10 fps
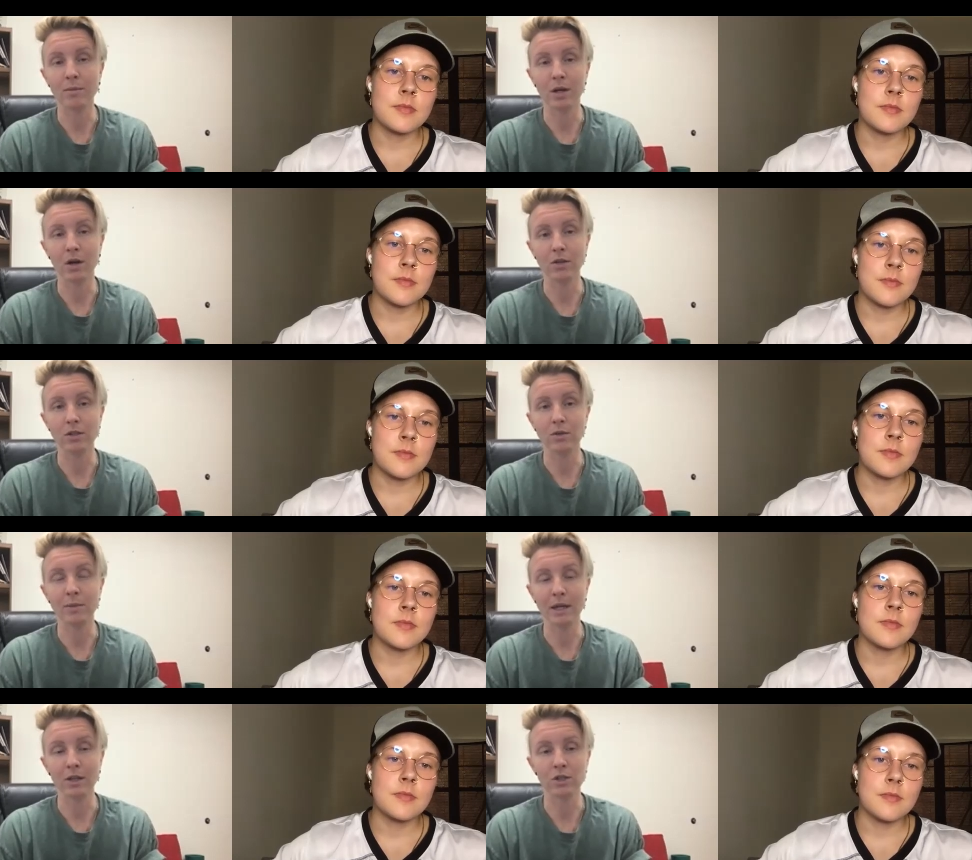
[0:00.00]
Speaker 1: but also
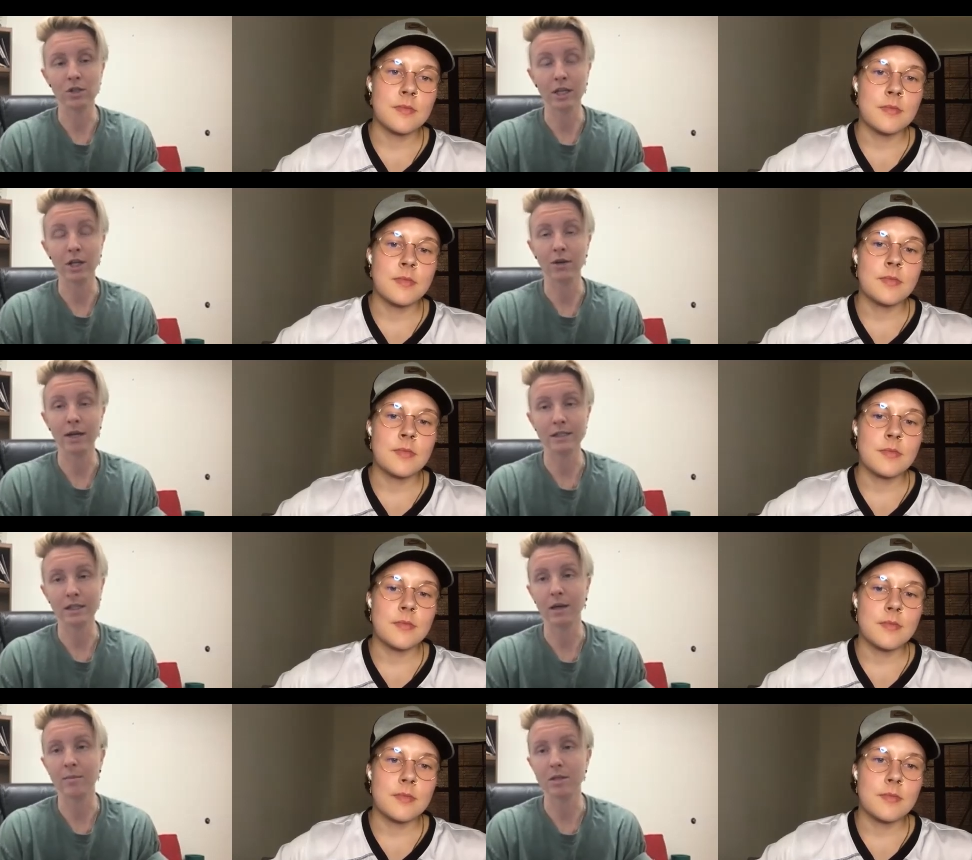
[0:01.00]
making sure that you're resting
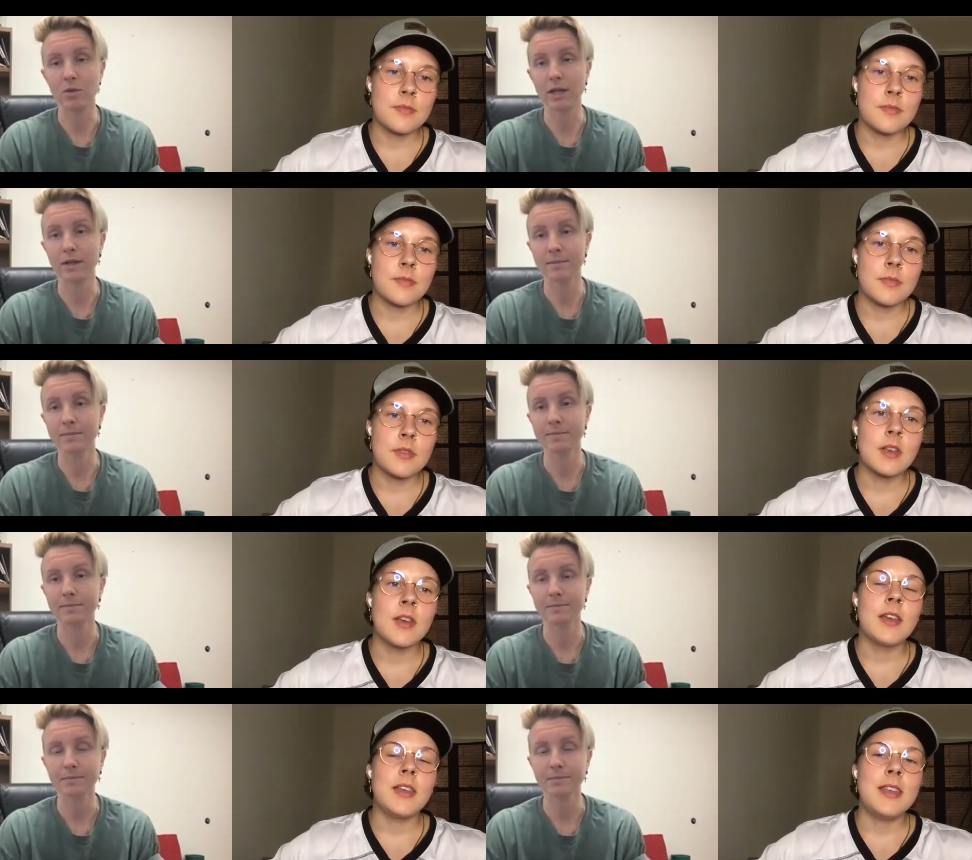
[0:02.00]
in between.
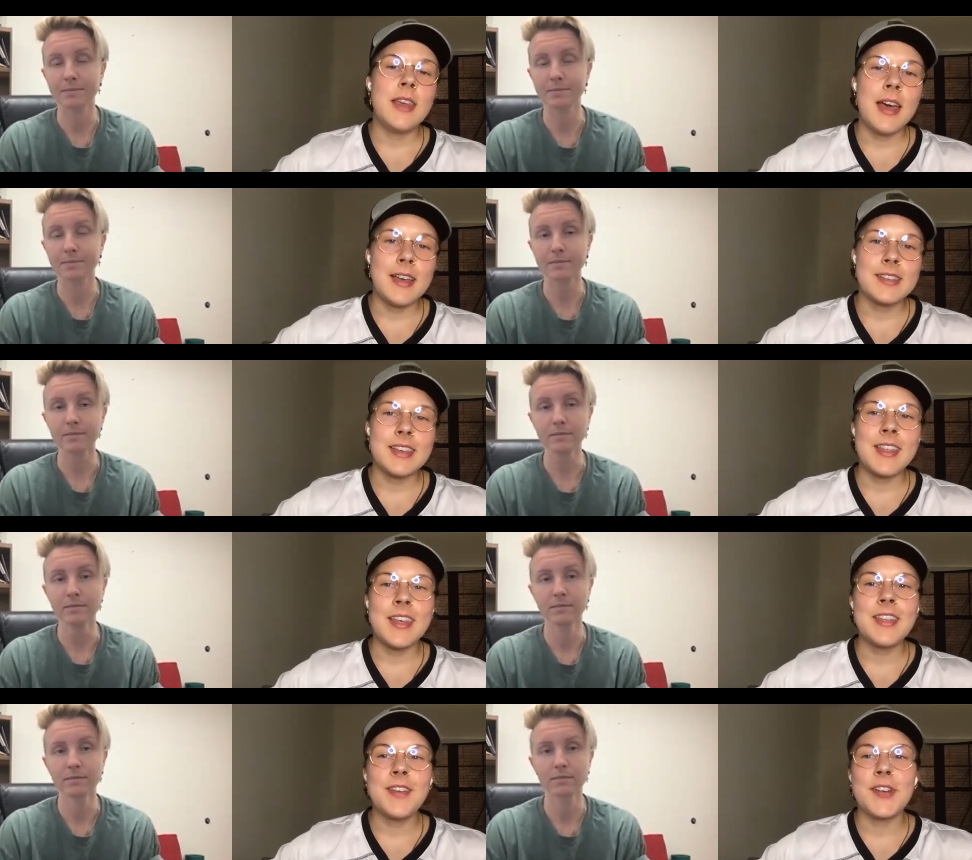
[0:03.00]
Speaker 2: Yes, I
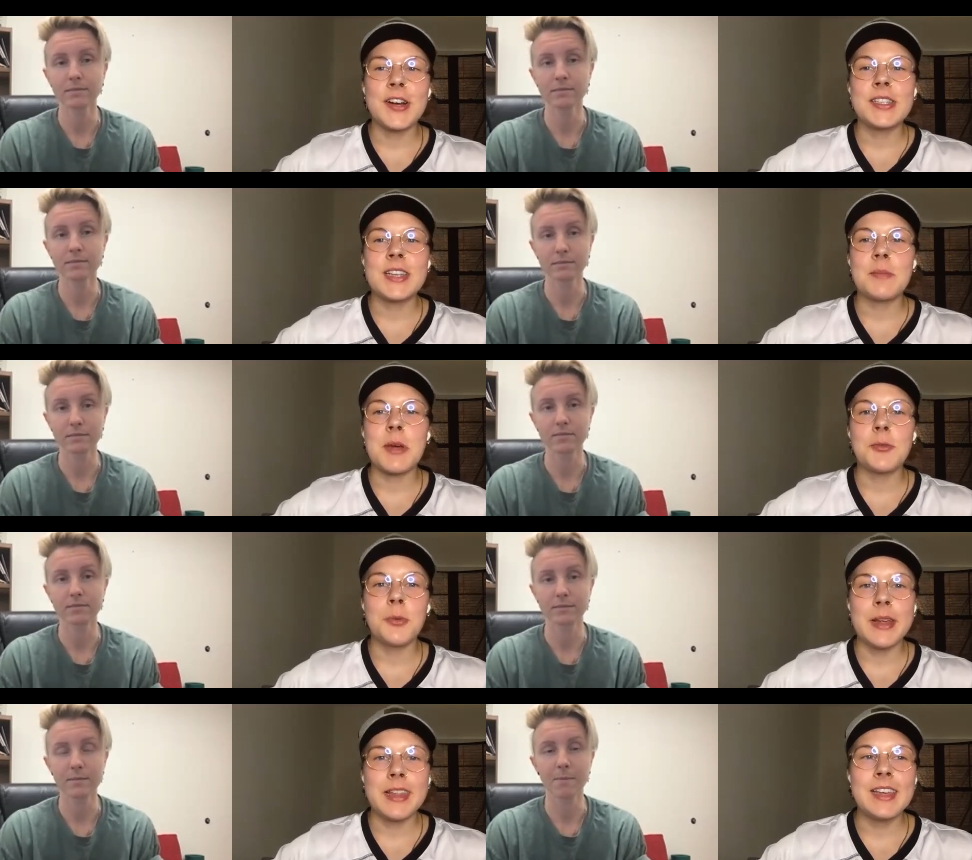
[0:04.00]
think the first time I
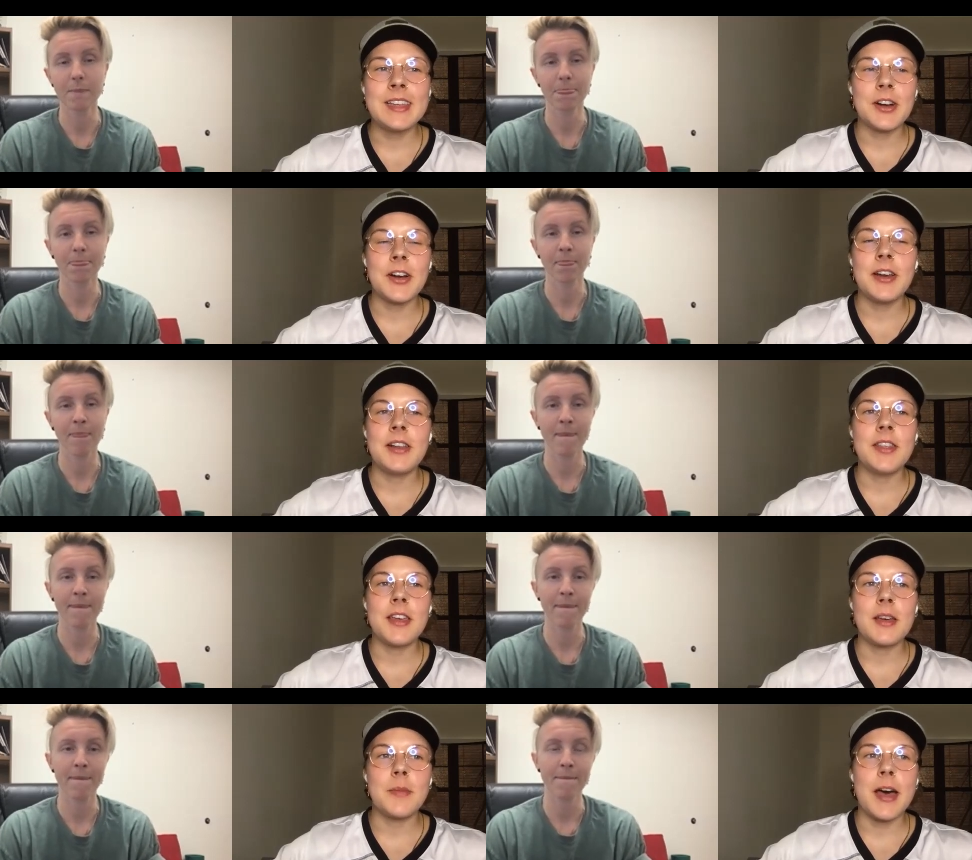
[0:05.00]
really started to
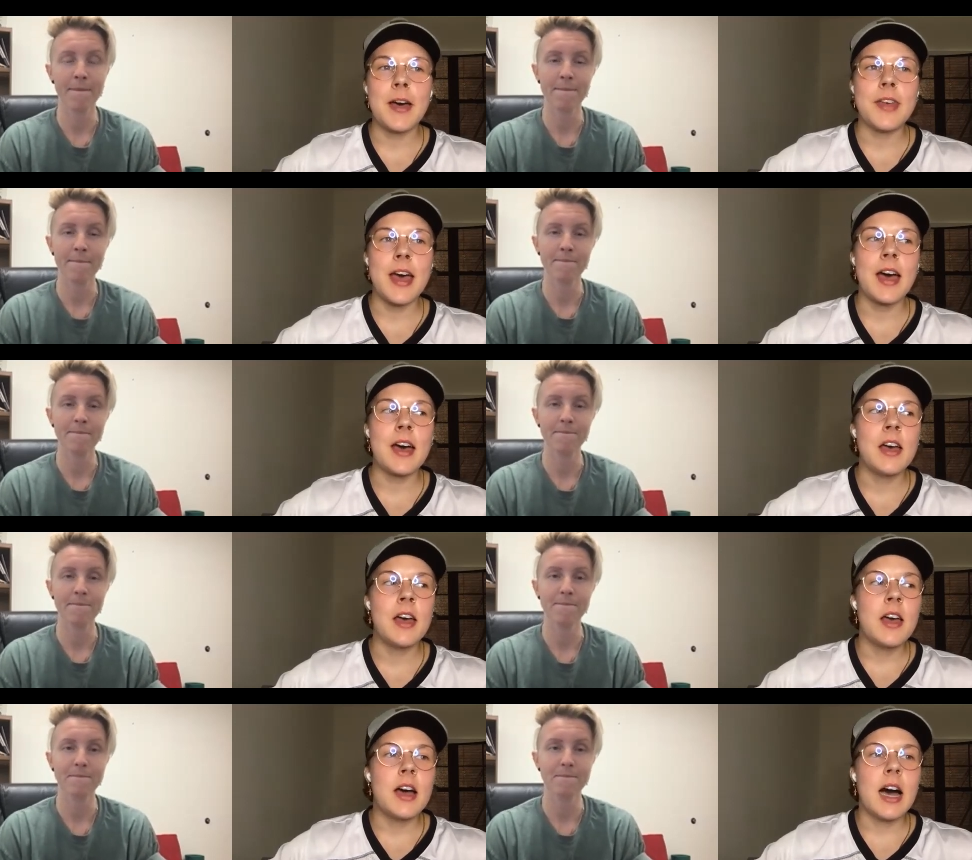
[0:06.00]
think about that,
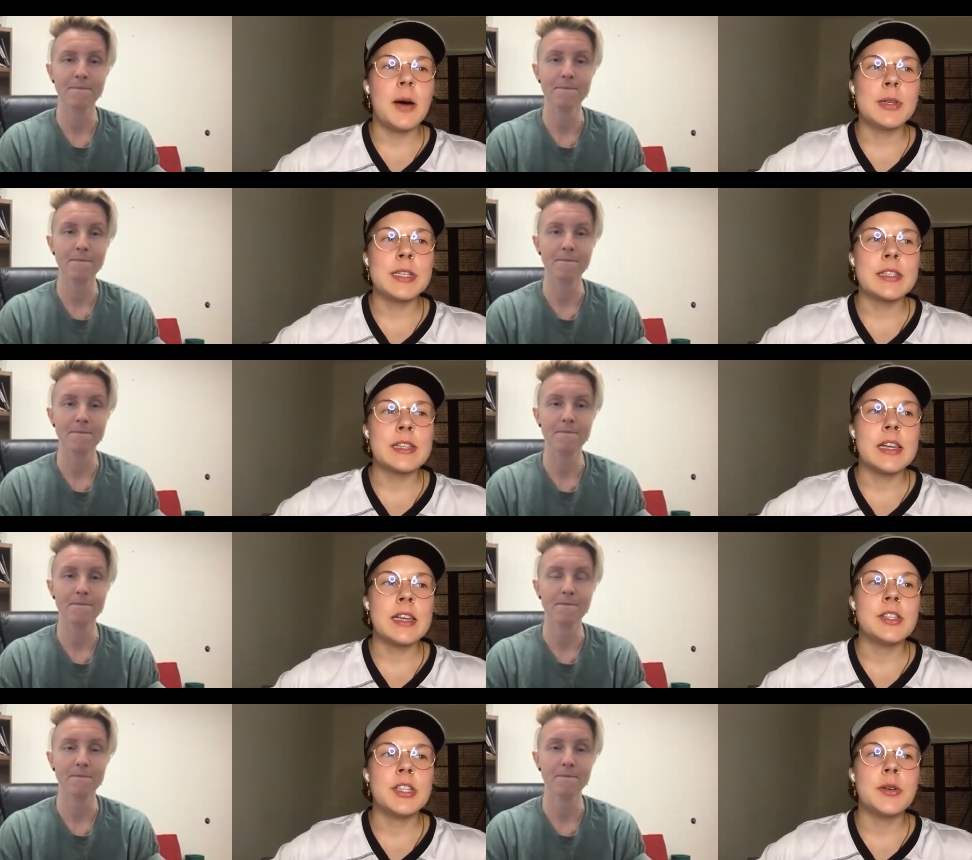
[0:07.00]
I was
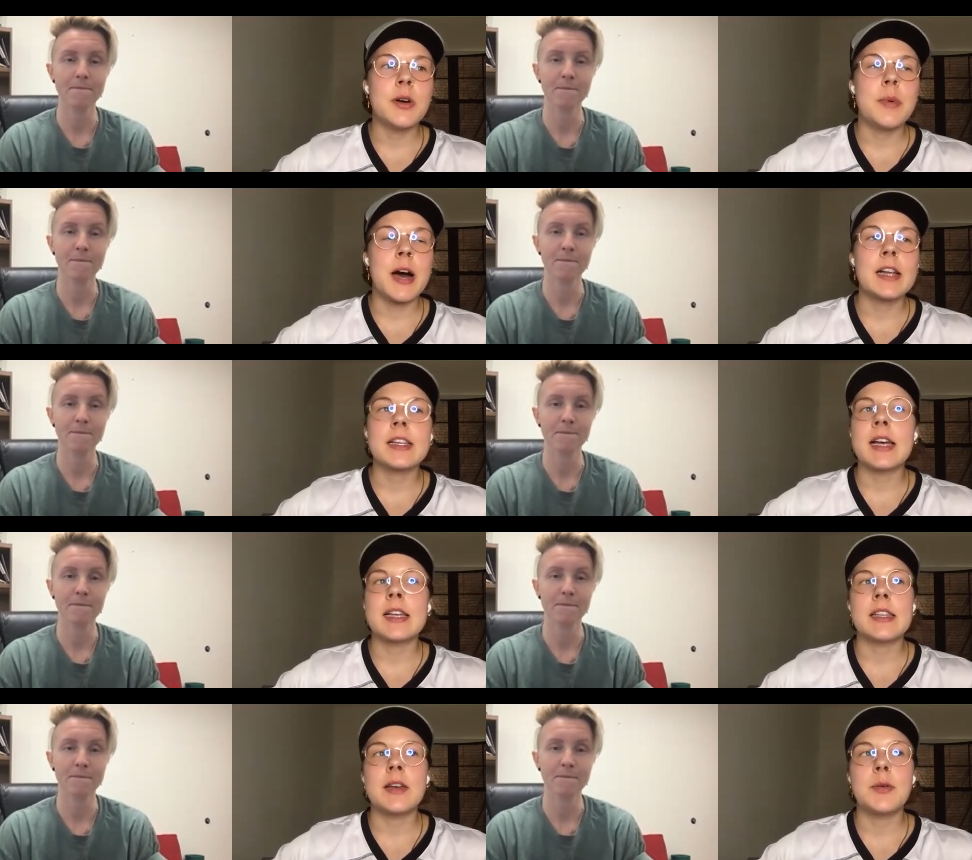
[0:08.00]
listening to a podcast and